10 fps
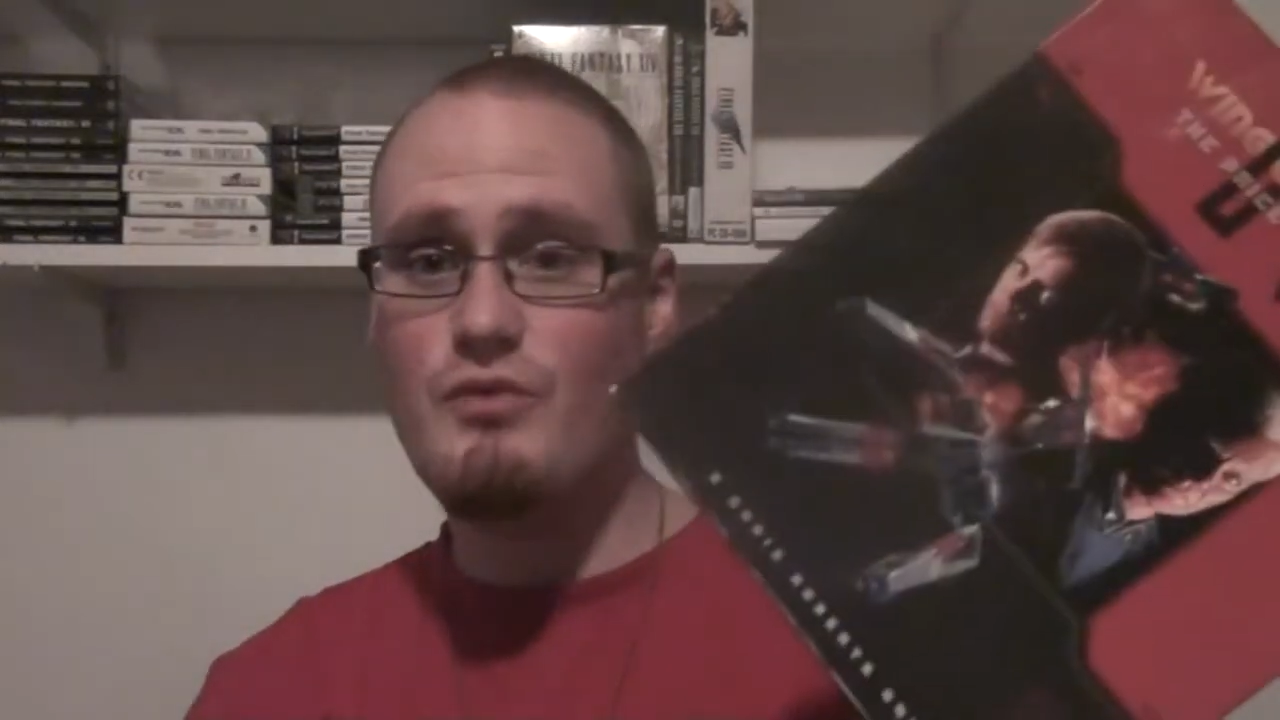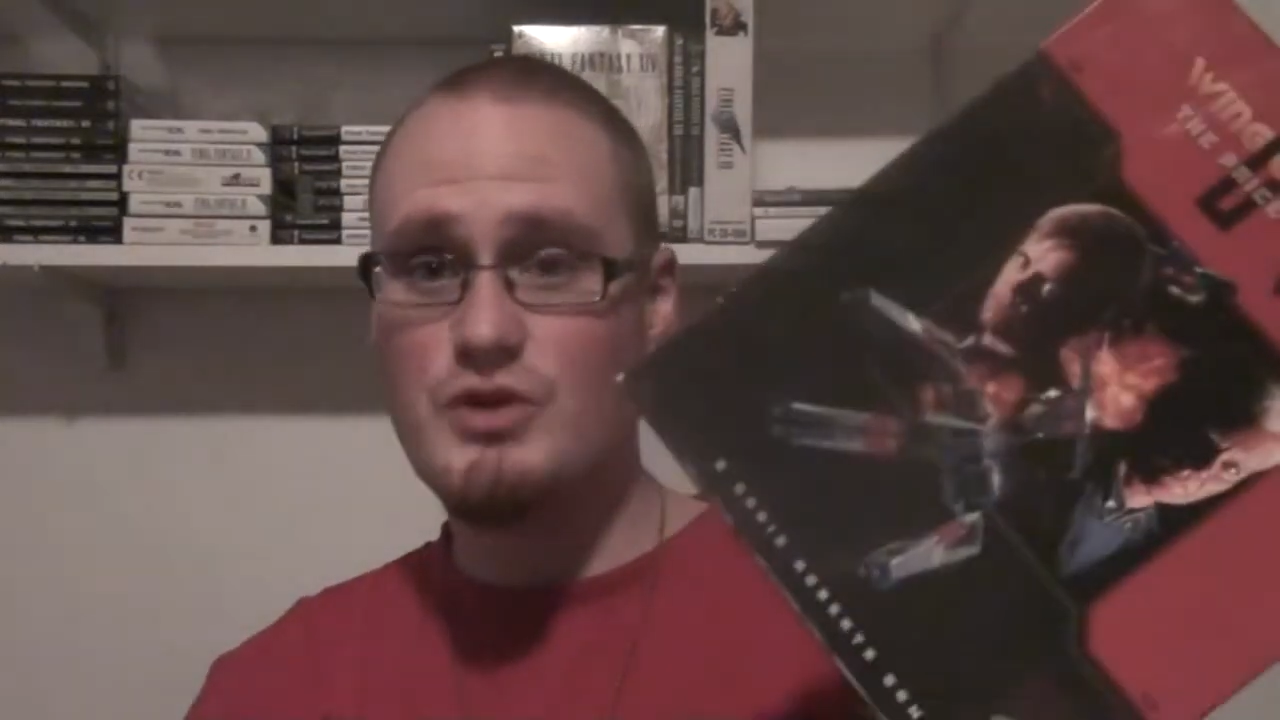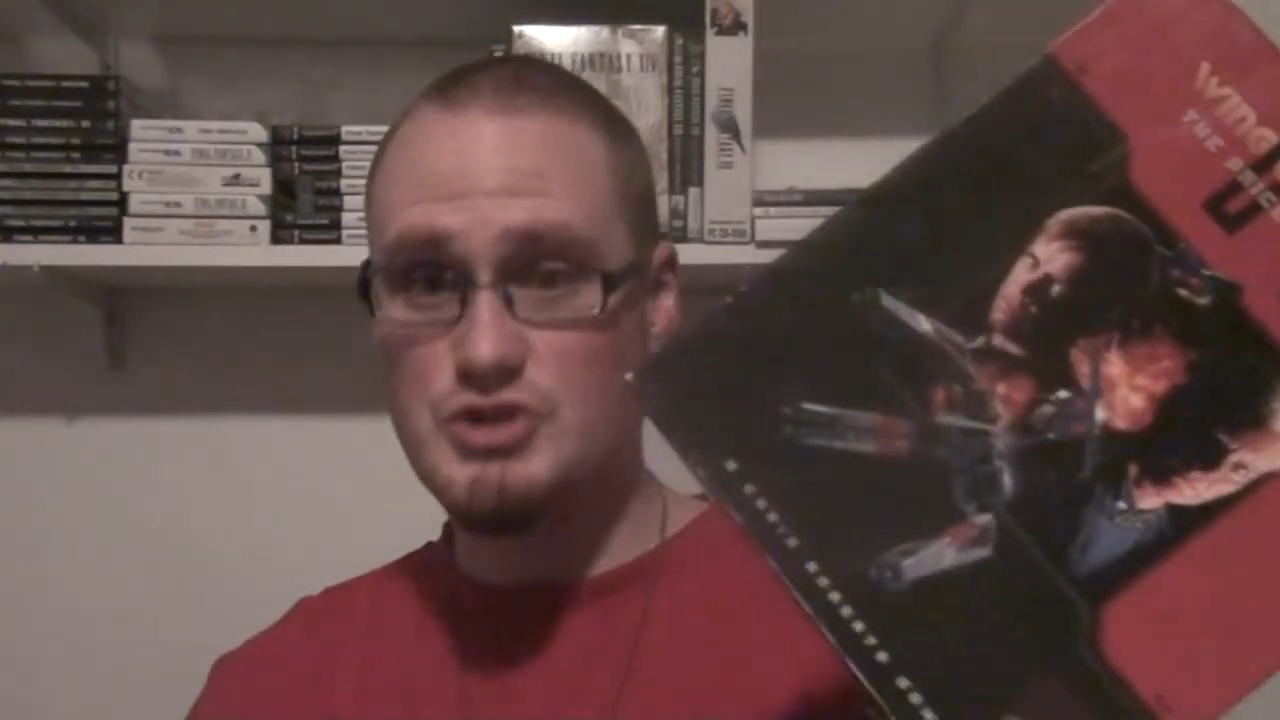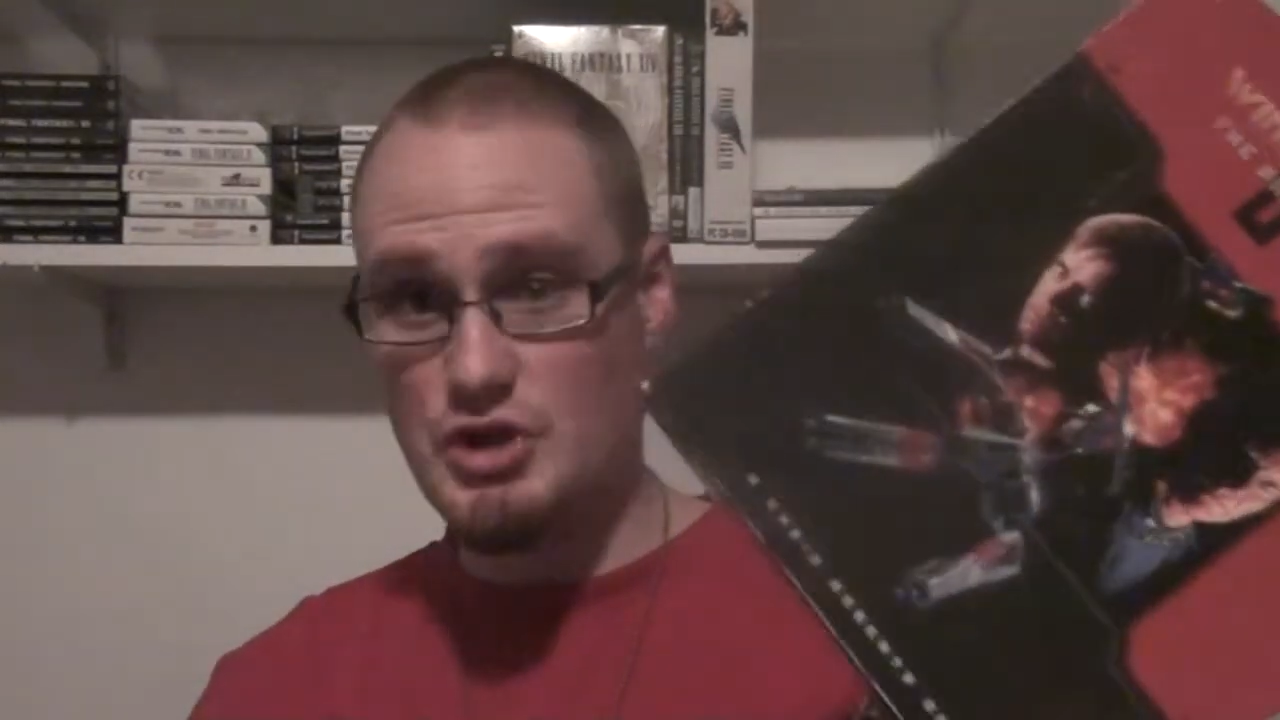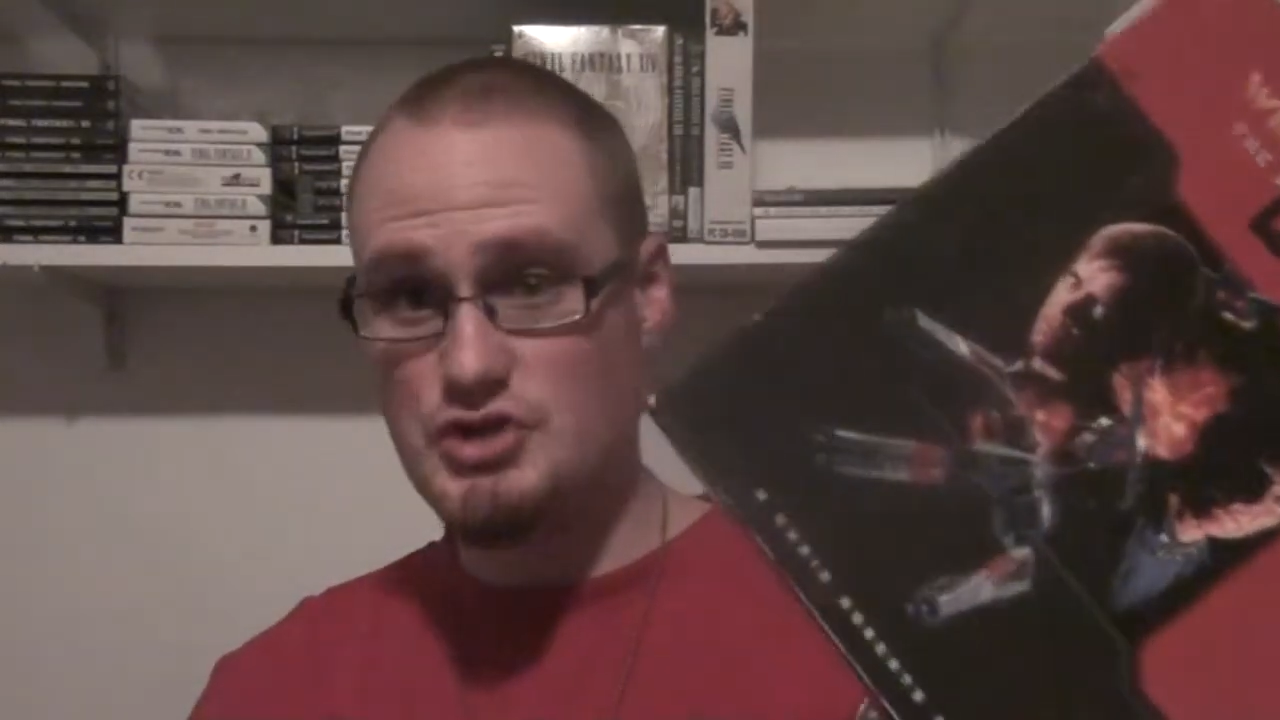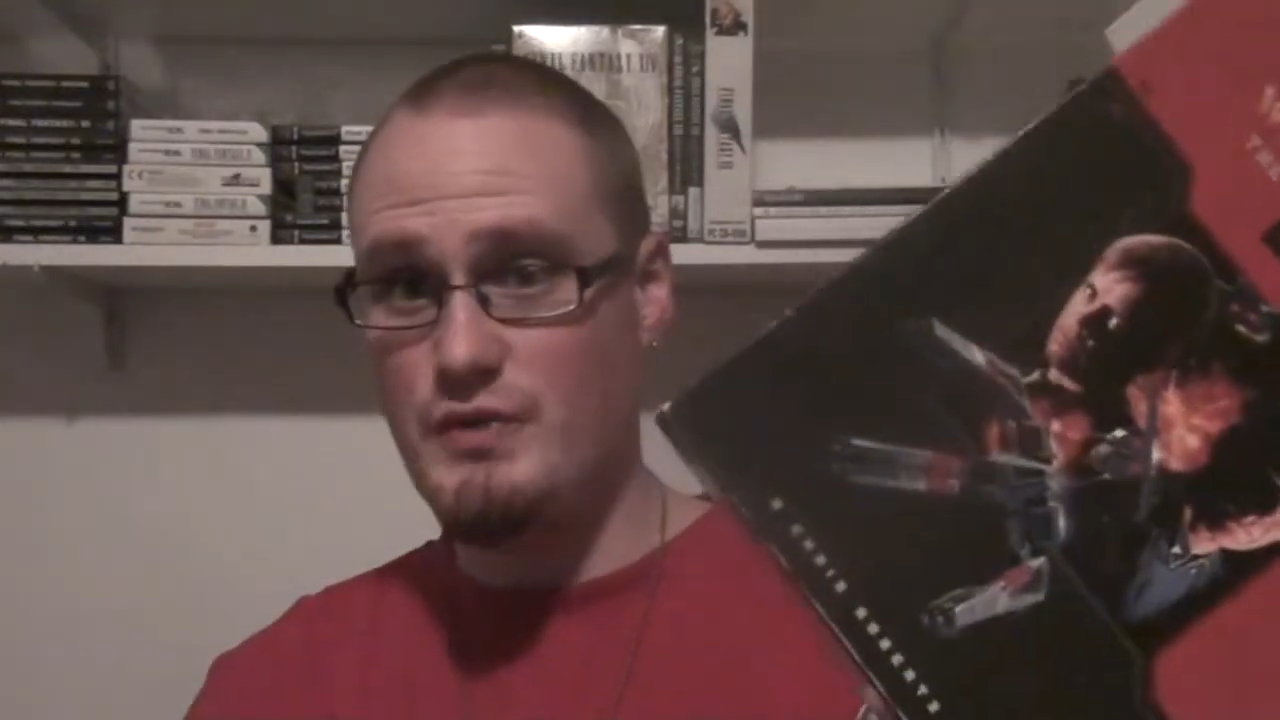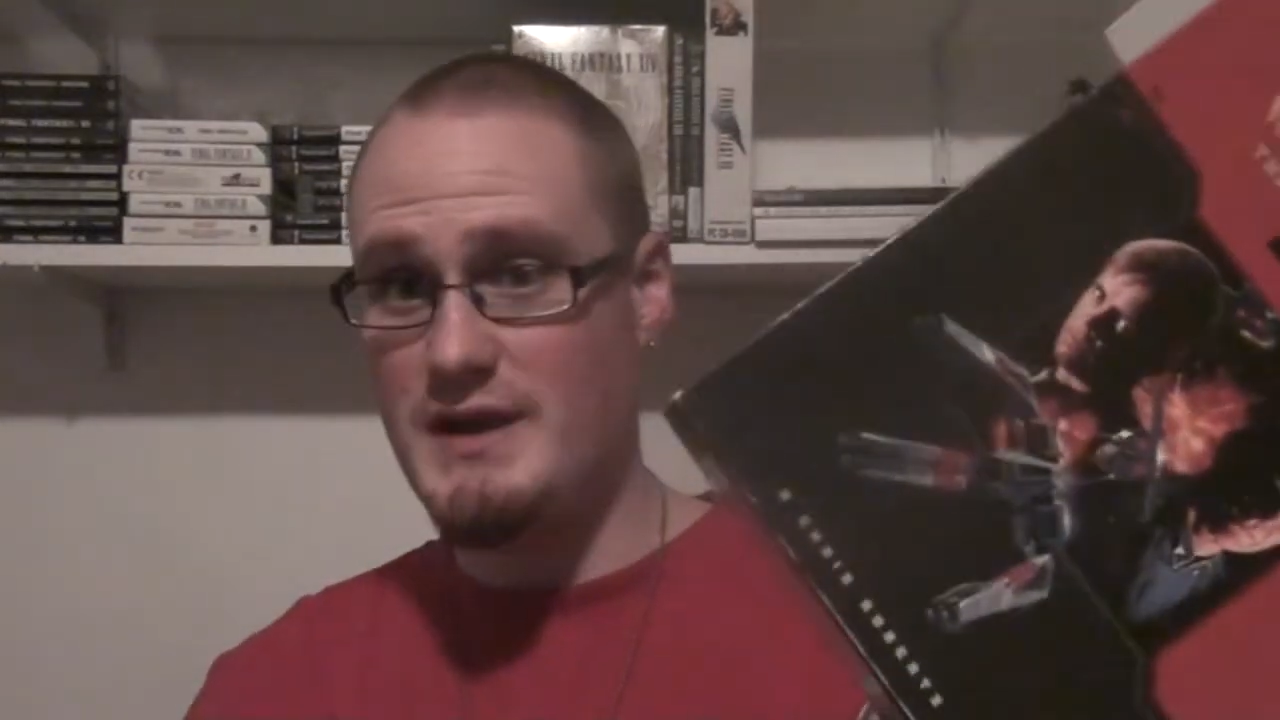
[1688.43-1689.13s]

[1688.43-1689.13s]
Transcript: was also